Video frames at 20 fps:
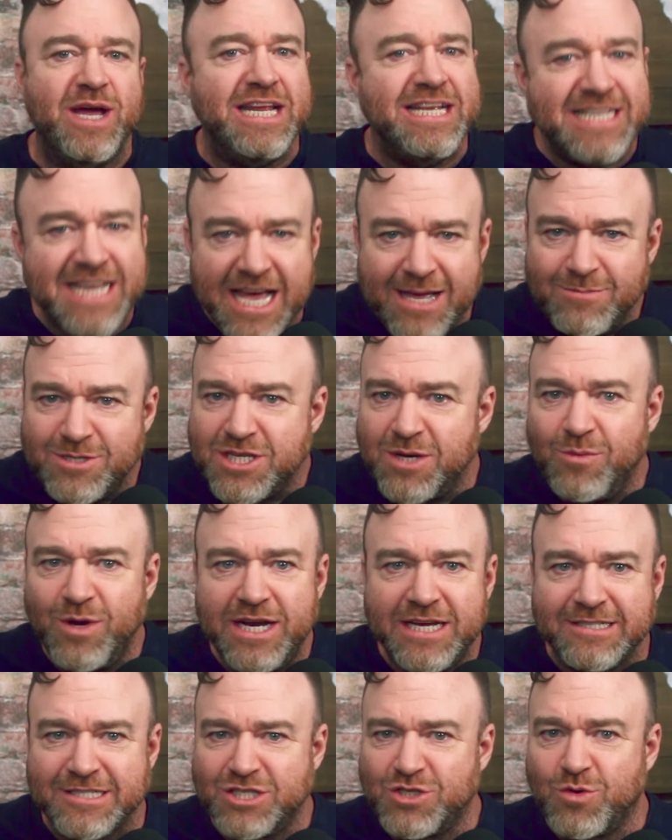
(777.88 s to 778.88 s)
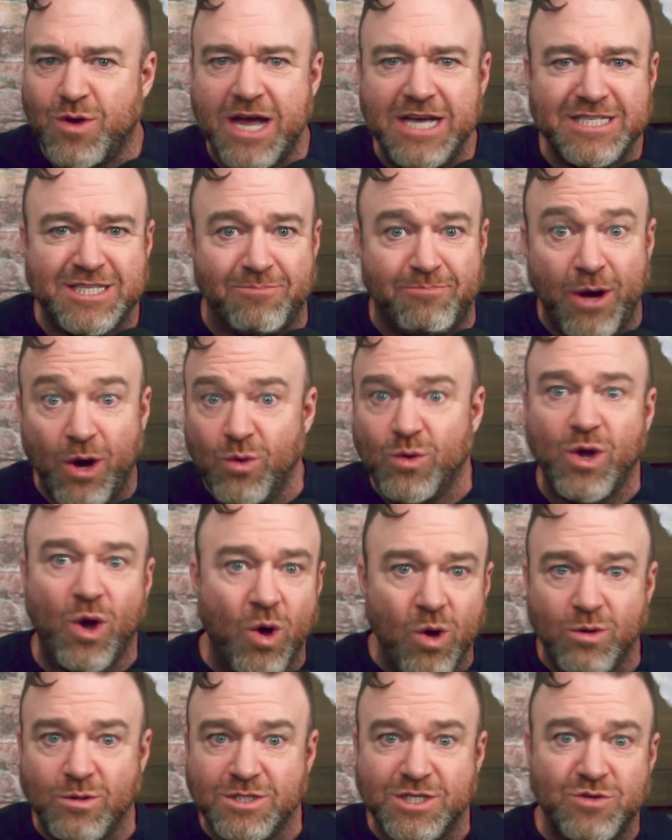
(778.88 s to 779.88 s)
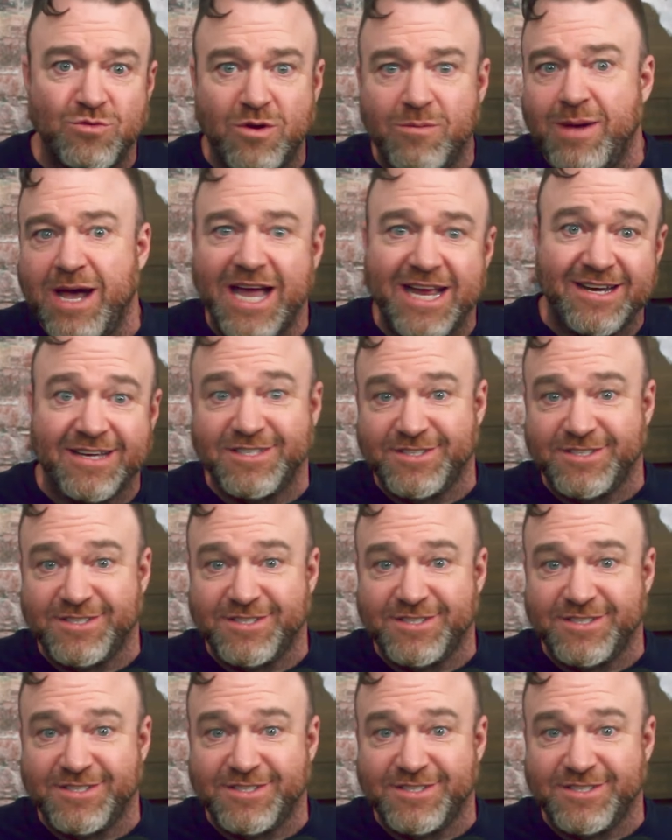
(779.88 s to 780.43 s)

anytime someone else tries to poke holes and remind